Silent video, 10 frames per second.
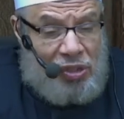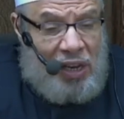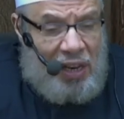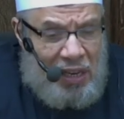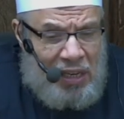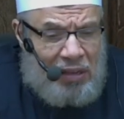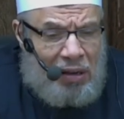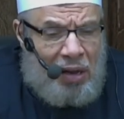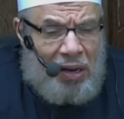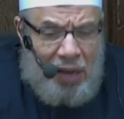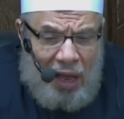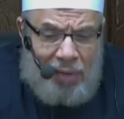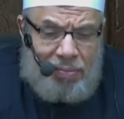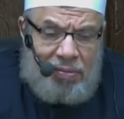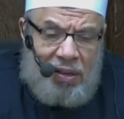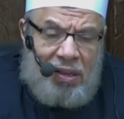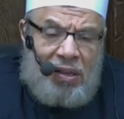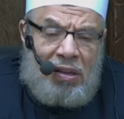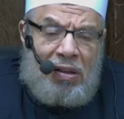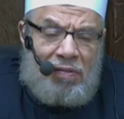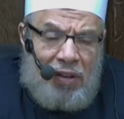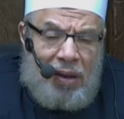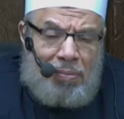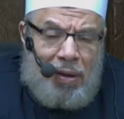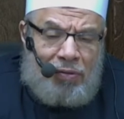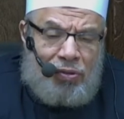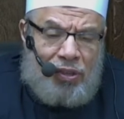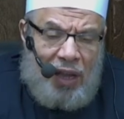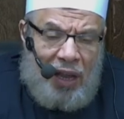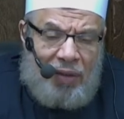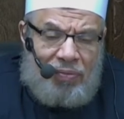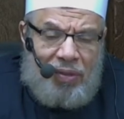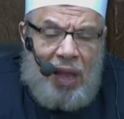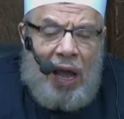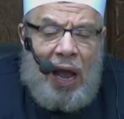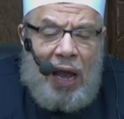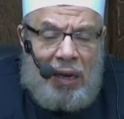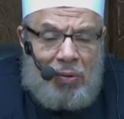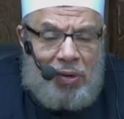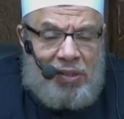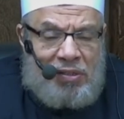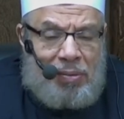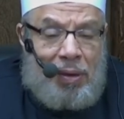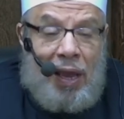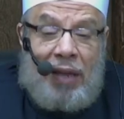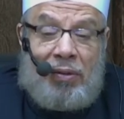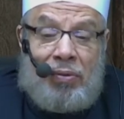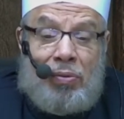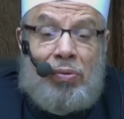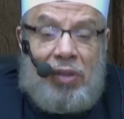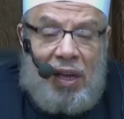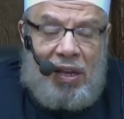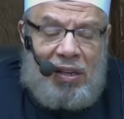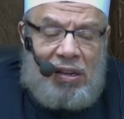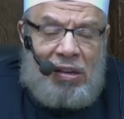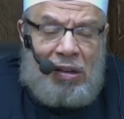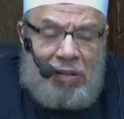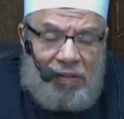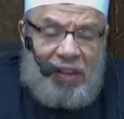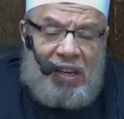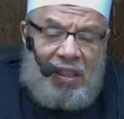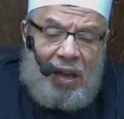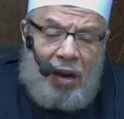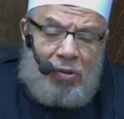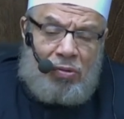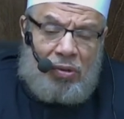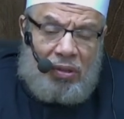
He said, He was sent. He said, Yes. So when it opened, they went to the second heaven.